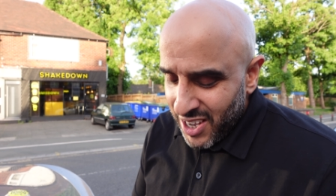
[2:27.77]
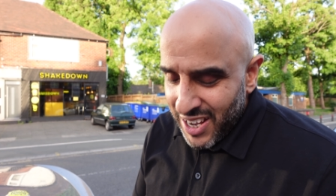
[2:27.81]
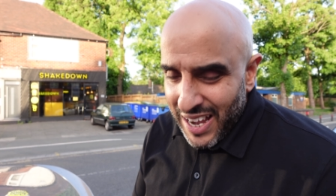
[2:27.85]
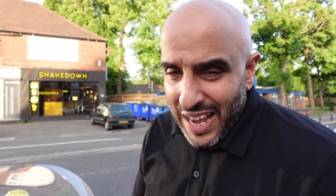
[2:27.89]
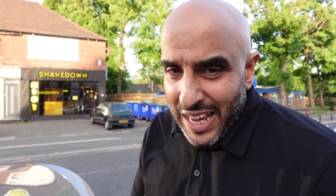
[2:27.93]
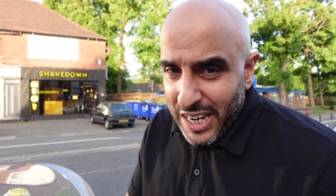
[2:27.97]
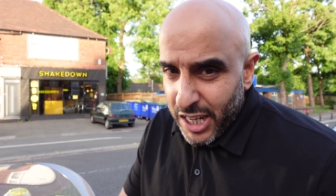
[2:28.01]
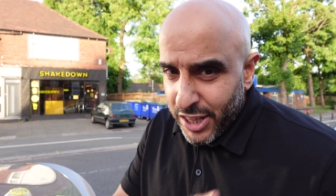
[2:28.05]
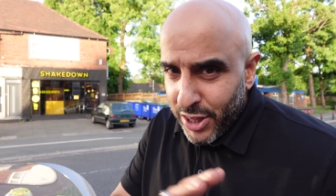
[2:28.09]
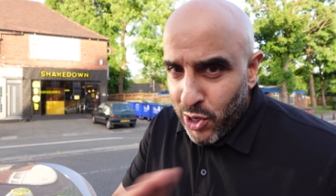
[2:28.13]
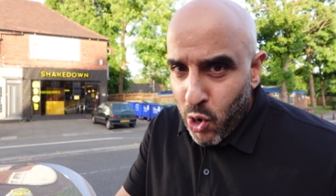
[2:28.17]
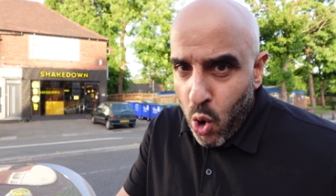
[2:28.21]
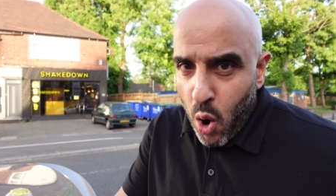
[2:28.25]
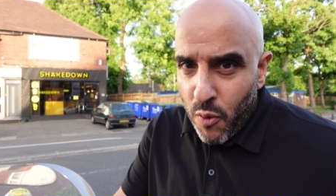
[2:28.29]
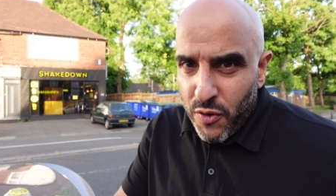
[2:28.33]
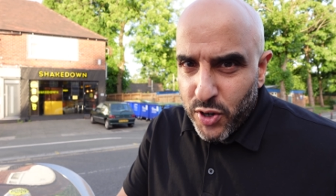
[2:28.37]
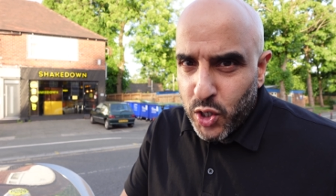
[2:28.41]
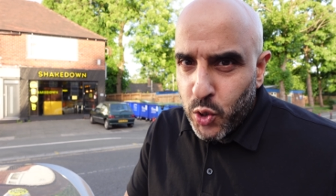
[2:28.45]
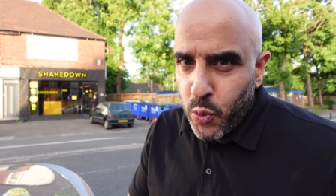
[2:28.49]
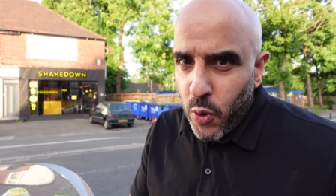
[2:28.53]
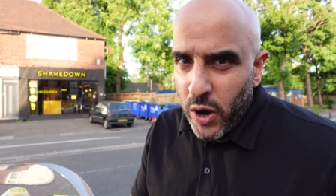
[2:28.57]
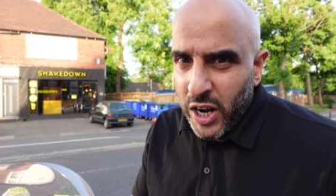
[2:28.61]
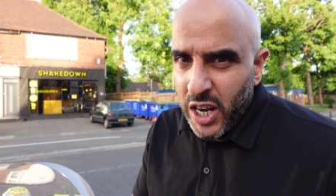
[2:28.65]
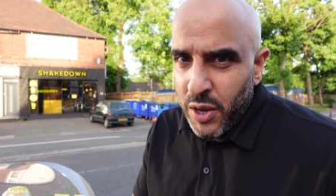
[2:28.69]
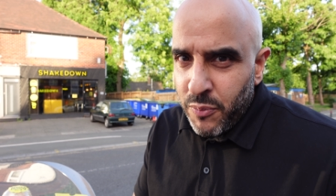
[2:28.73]
Anything over
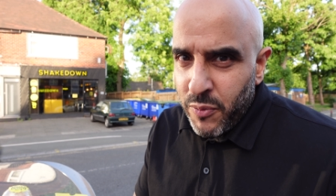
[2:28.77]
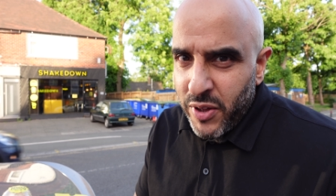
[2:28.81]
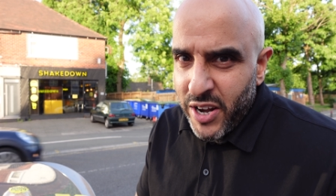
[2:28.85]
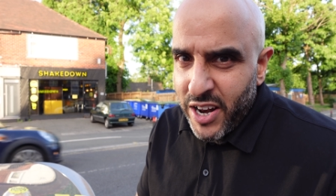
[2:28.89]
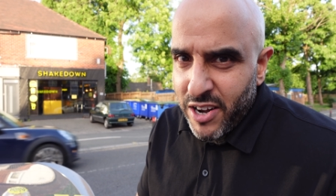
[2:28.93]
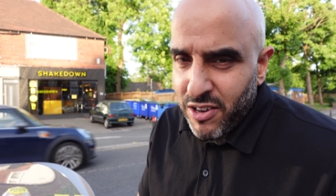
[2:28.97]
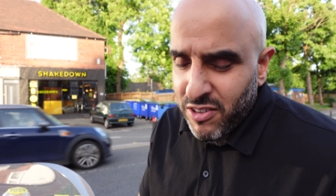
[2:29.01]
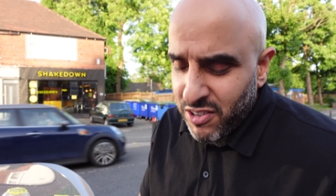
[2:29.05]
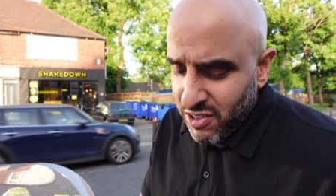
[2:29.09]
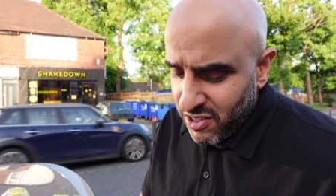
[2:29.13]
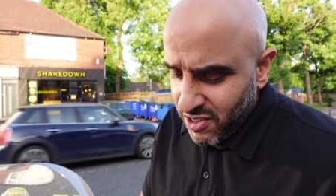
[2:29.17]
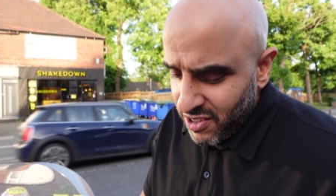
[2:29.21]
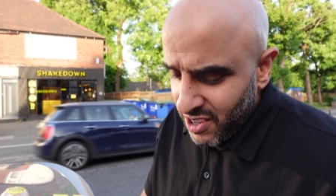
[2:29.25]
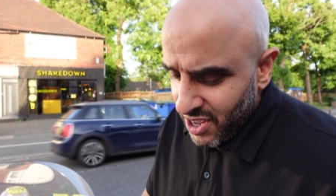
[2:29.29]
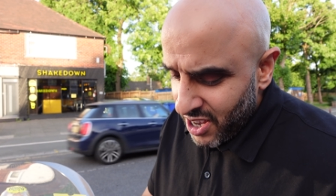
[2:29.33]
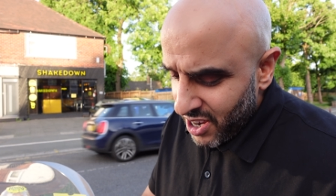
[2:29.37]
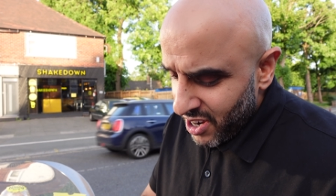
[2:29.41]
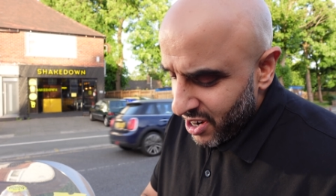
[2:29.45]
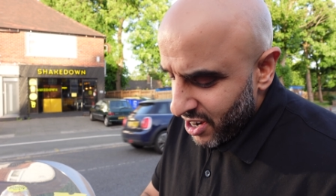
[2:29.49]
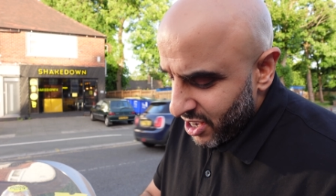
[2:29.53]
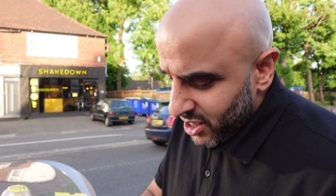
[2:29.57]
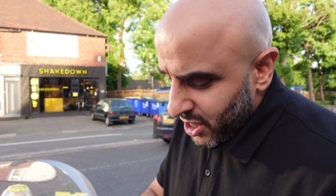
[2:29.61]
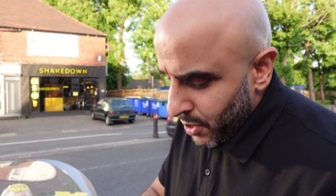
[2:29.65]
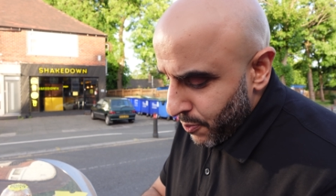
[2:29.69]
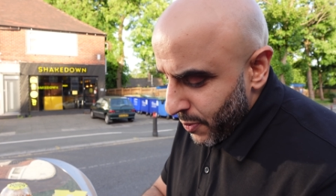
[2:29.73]
20 minutes
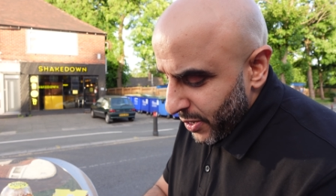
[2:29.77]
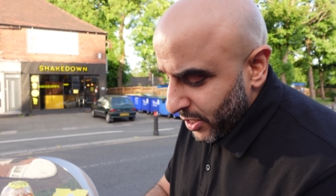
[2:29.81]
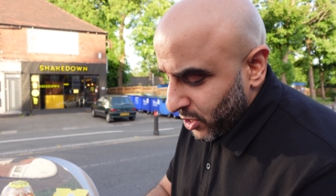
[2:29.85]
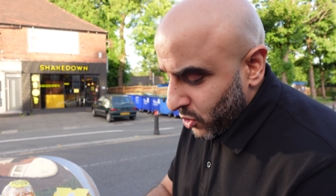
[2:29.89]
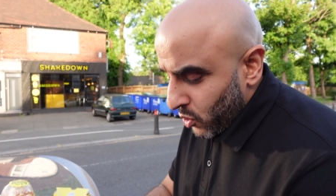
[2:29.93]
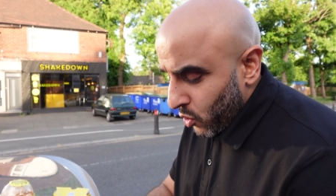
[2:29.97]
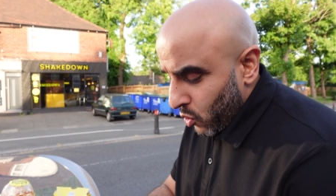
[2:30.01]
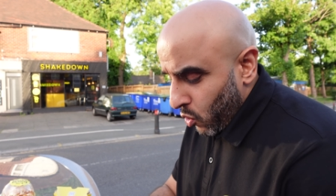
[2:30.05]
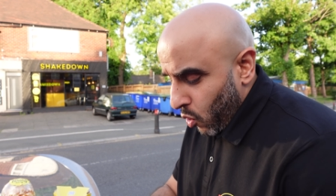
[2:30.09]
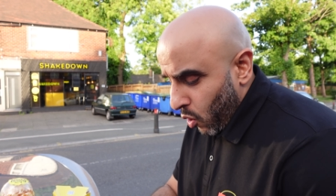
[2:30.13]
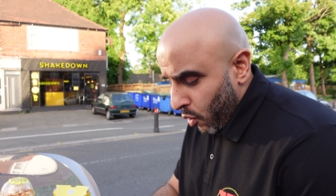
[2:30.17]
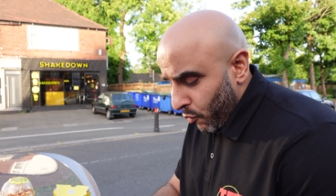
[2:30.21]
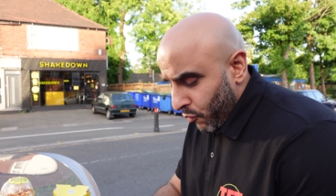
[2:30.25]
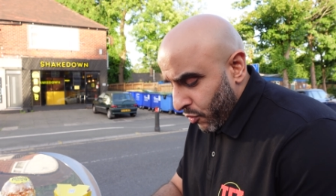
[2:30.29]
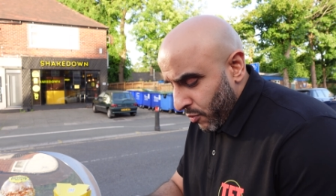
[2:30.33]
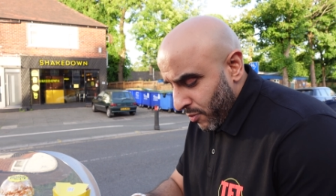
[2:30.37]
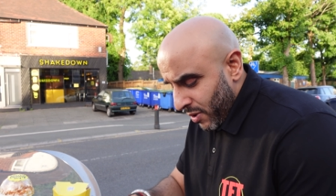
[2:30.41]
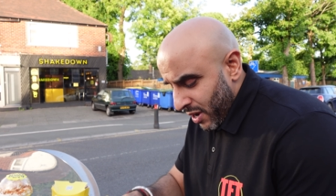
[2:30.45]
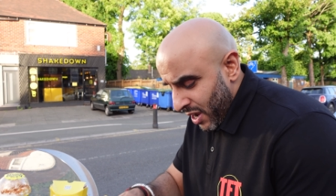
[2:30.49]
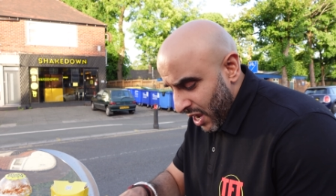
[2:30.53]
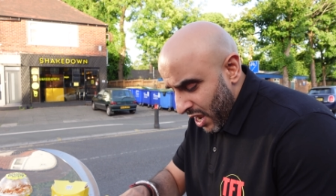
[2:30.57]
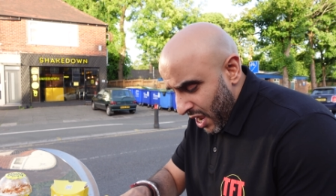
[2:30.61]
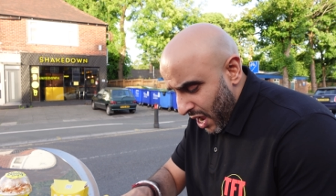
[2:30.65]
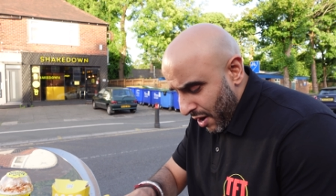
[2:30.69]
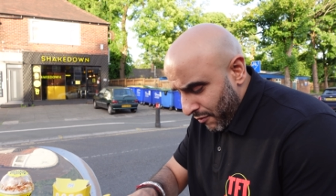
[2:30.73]
is a bit too long for me.
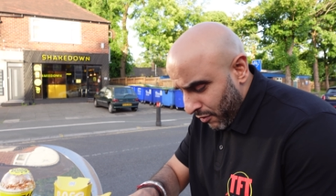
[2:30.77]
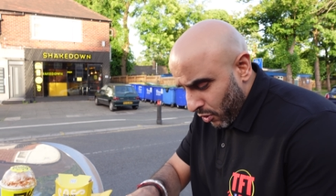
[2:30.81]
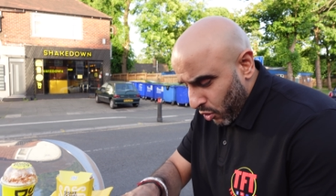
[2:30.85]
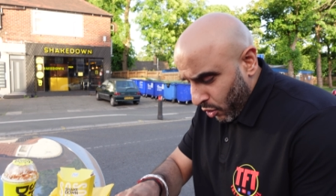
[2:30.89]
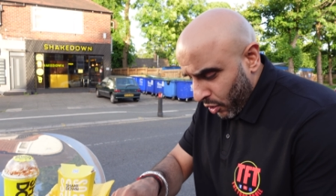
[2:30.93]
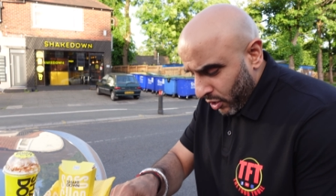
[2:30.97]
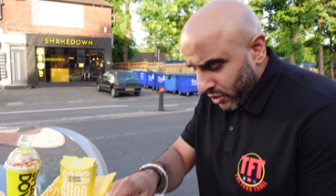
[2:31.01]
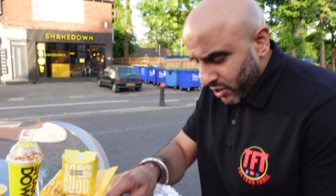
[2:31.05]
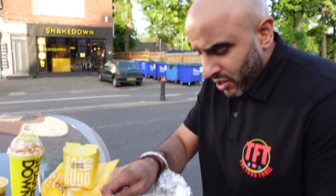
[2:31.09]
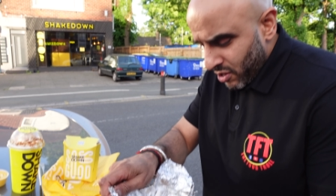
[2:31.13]
Hey, have a look at